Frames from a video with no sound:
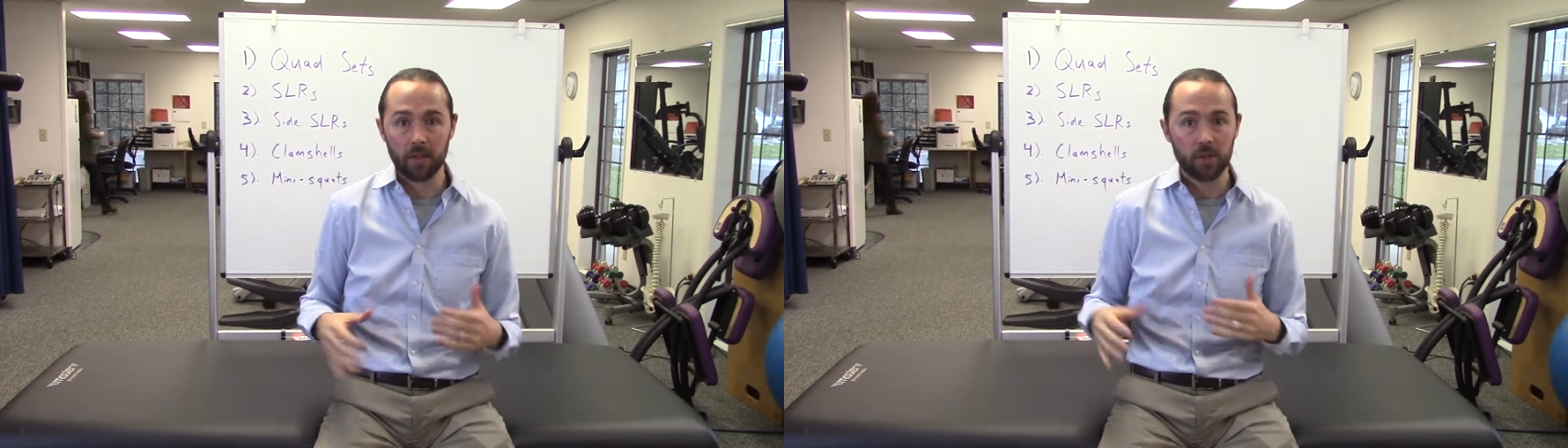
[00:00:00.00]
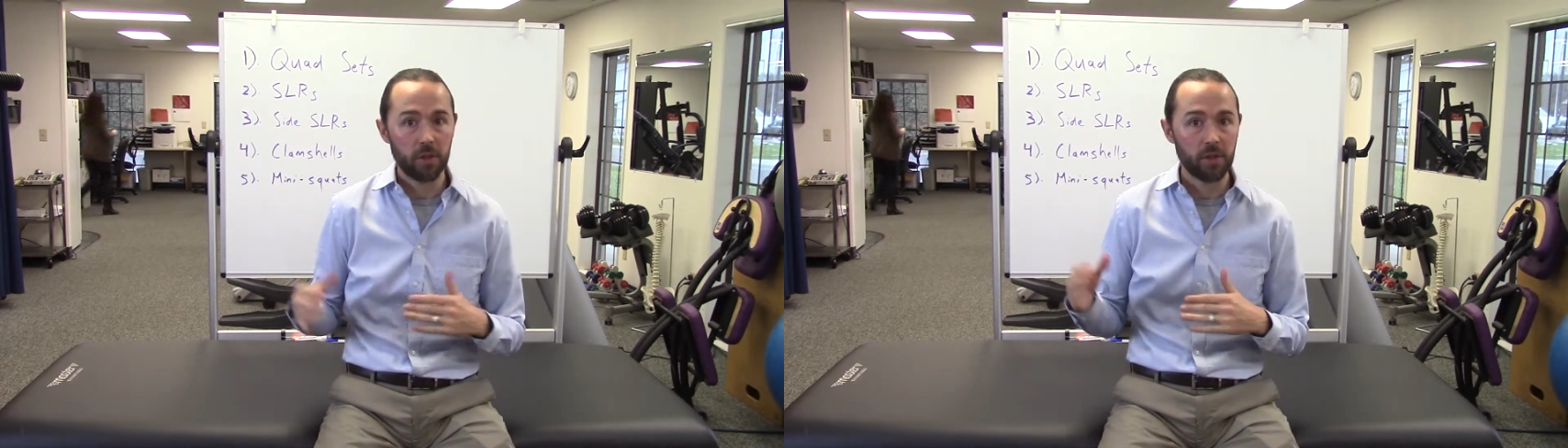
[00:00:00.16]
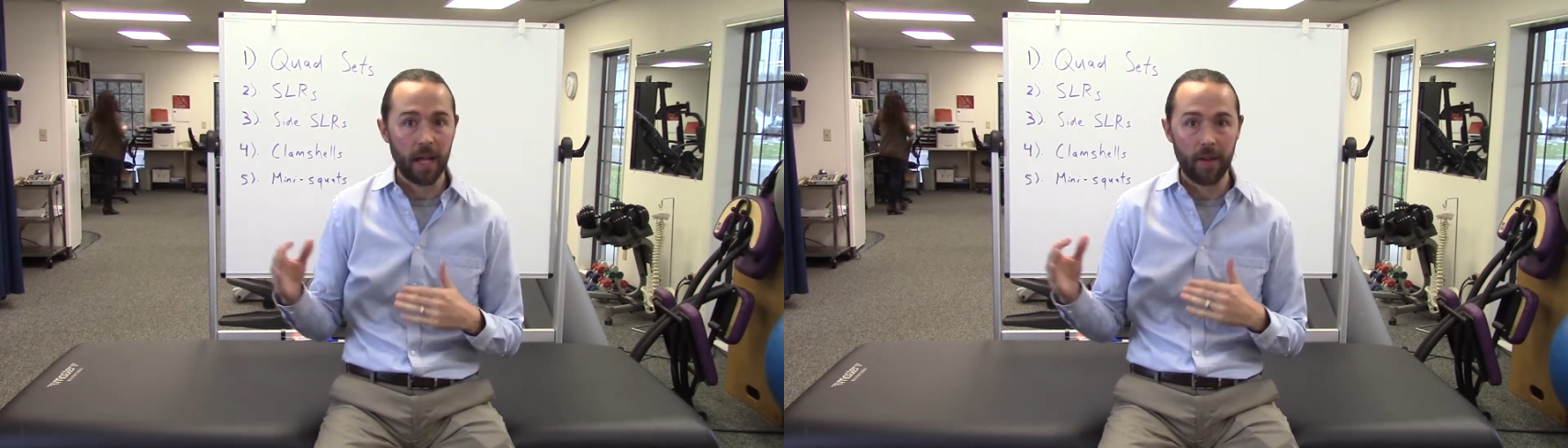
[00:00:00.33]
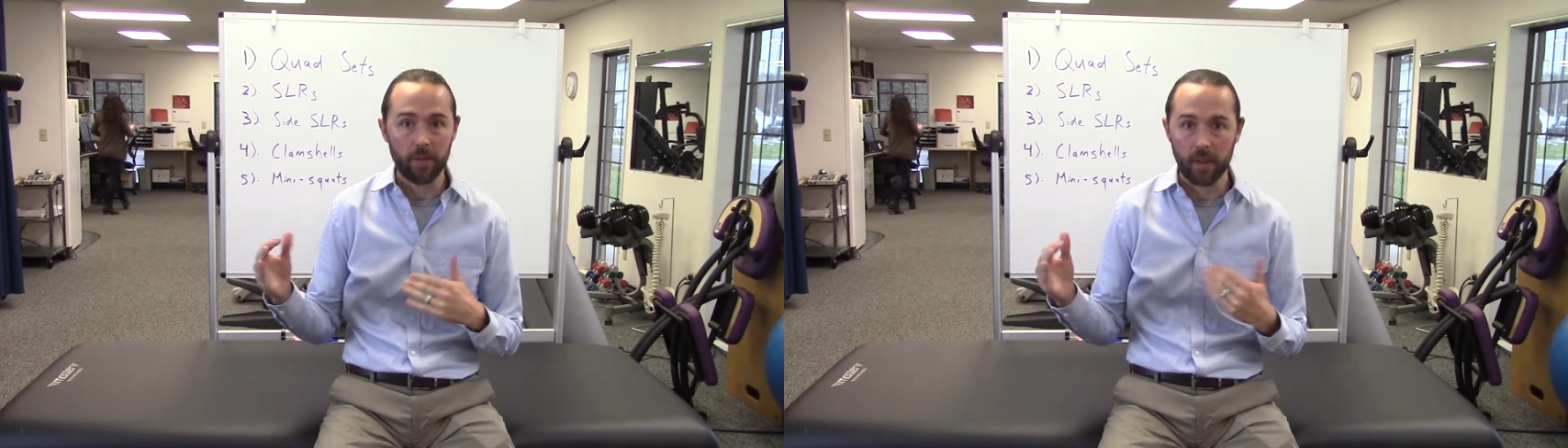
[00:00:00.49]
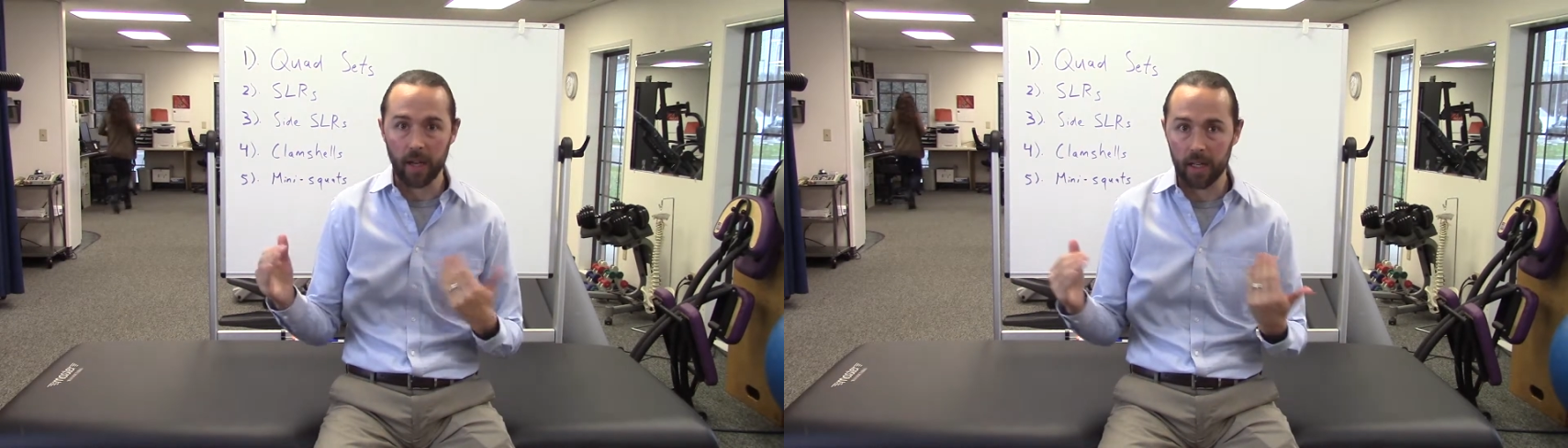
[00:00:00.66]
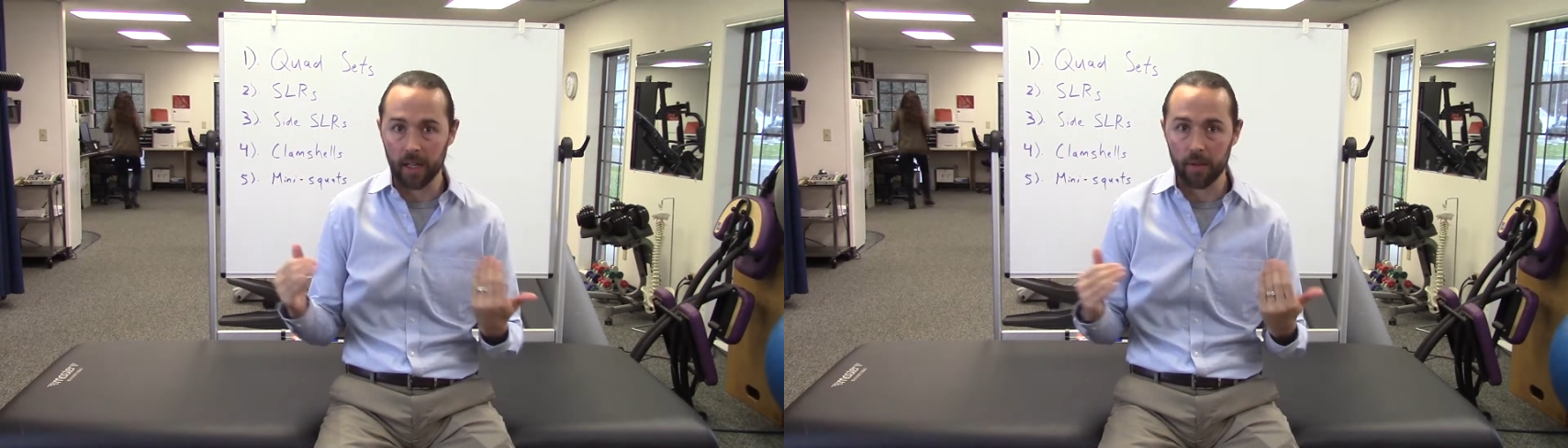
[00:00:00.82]
So you just have to
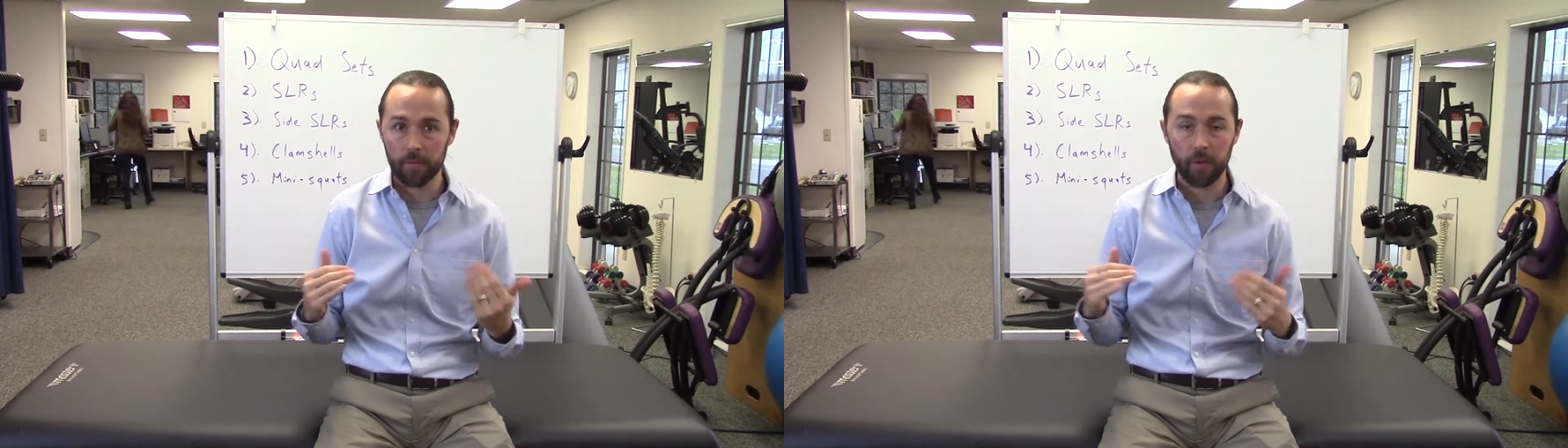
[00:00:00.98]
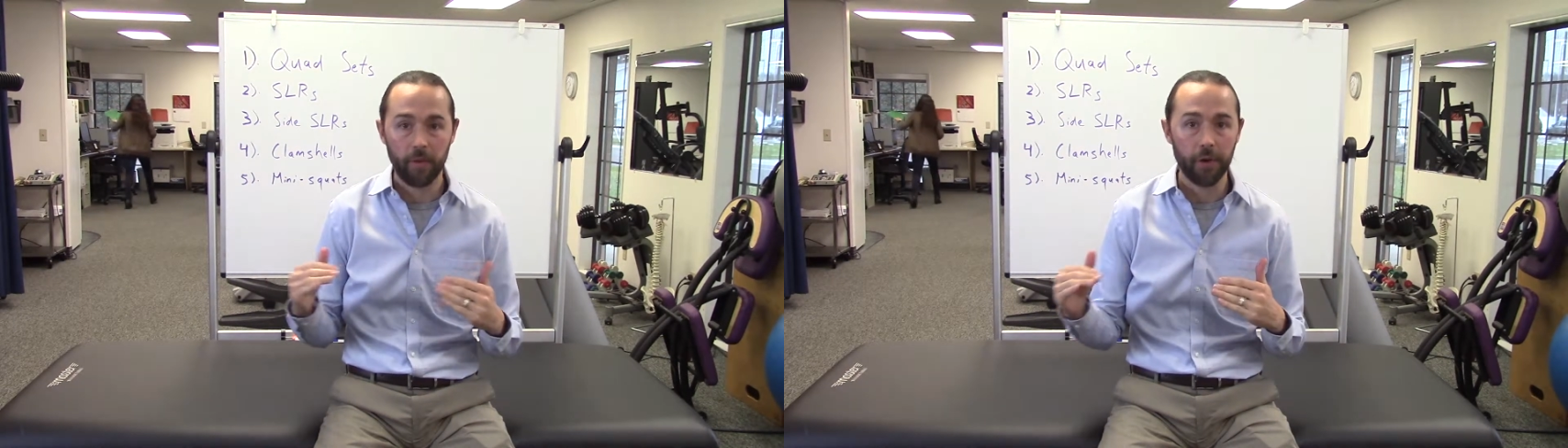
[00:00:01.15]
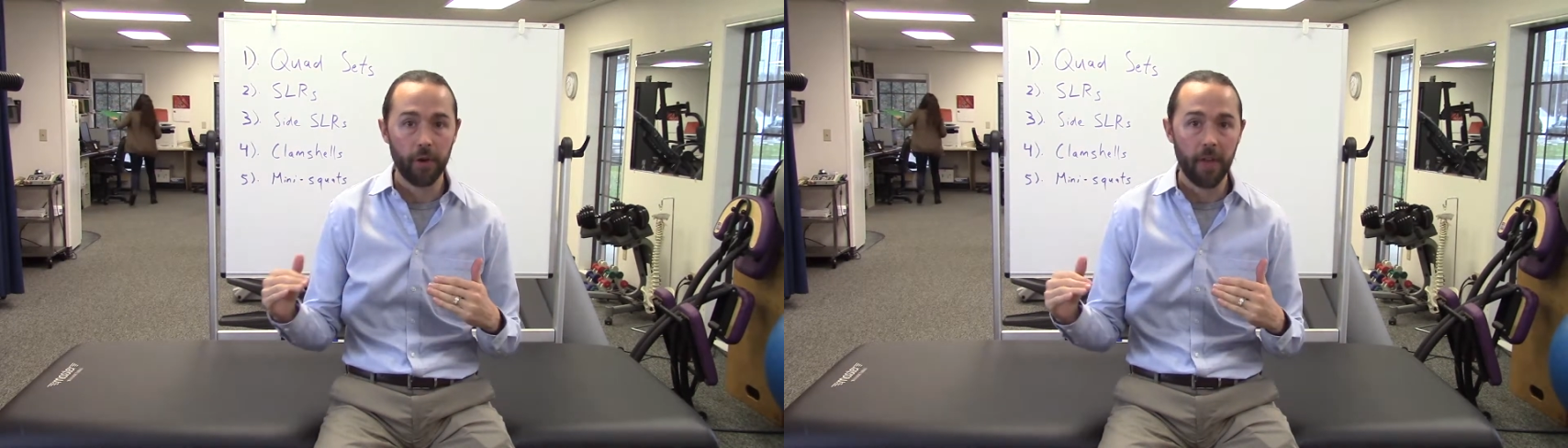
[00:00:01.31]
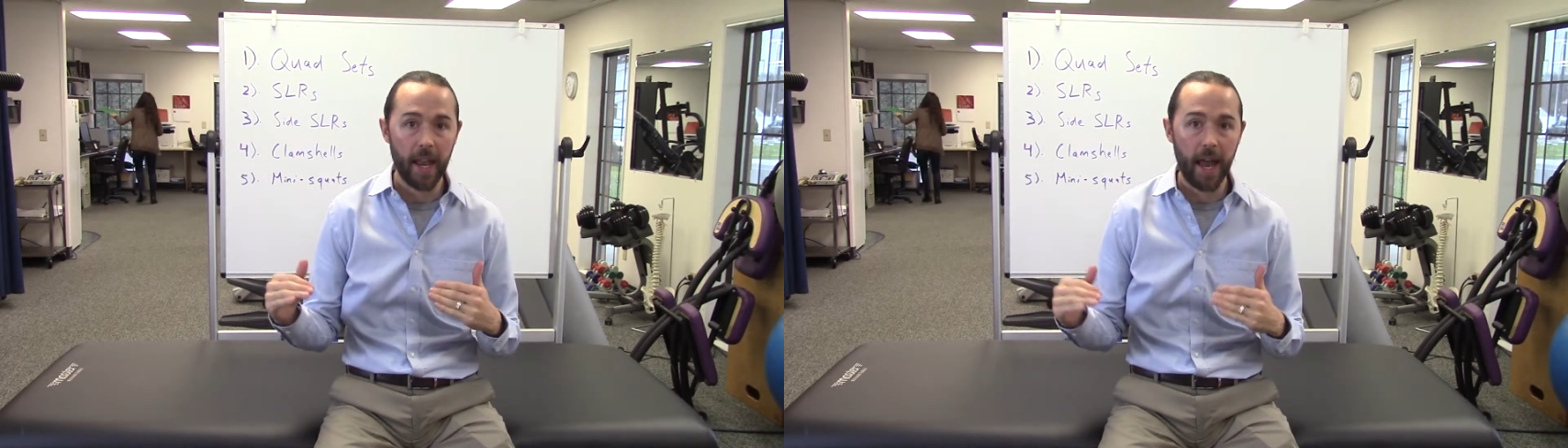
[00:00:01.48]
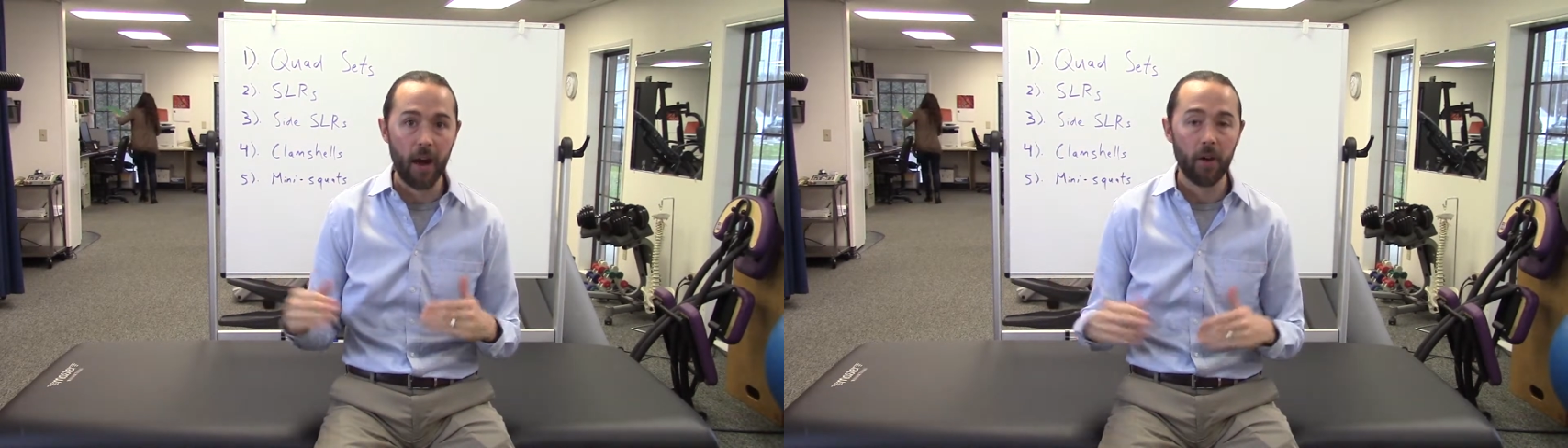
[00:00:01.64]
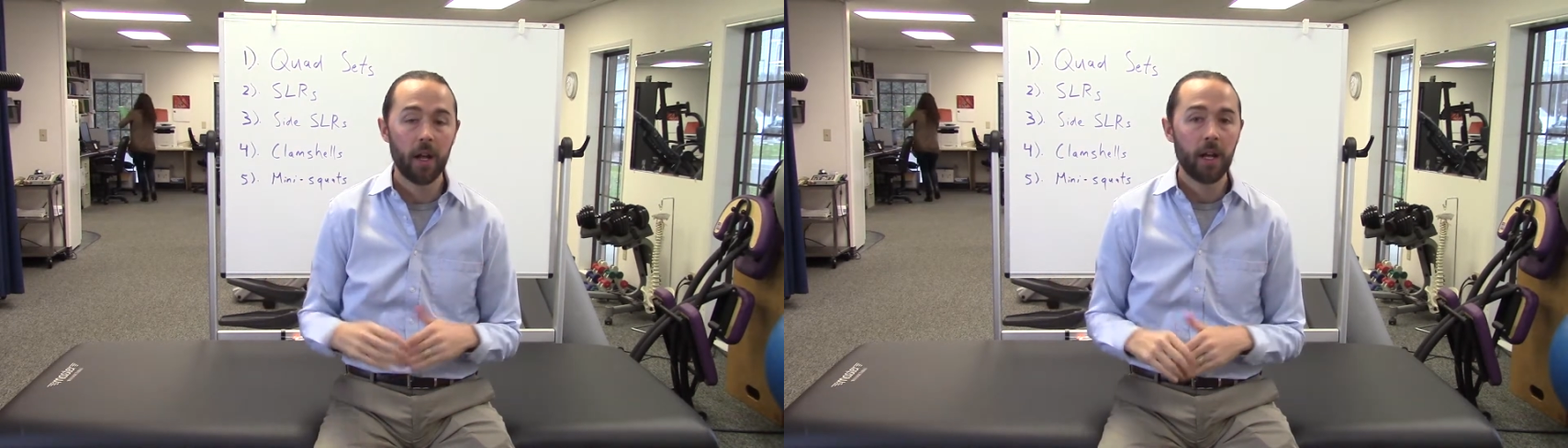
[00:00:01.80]
kind of feel that
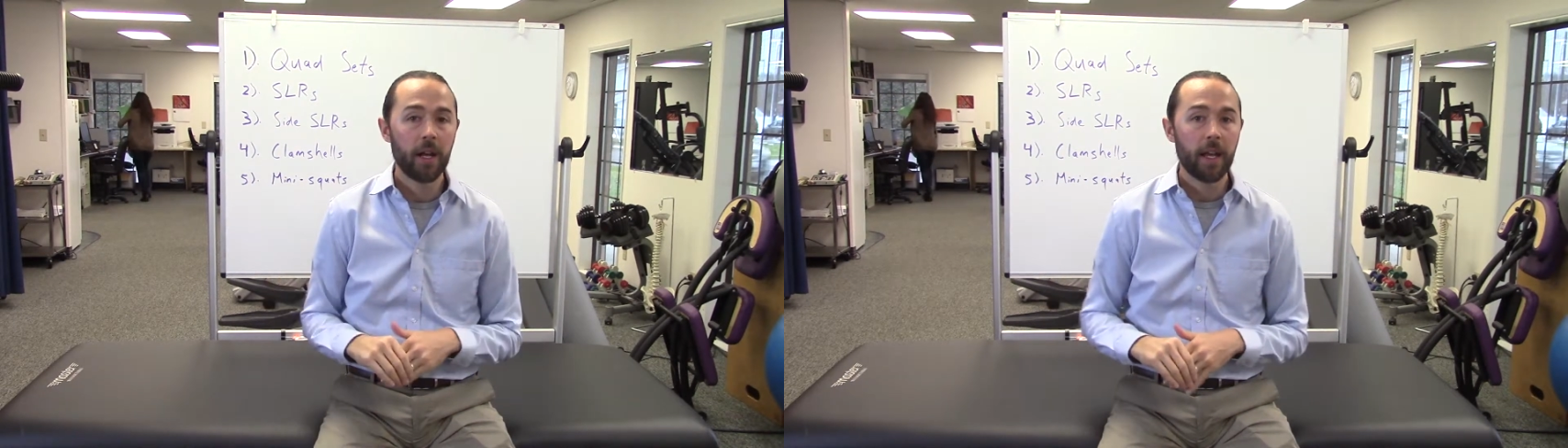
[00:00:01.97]
out.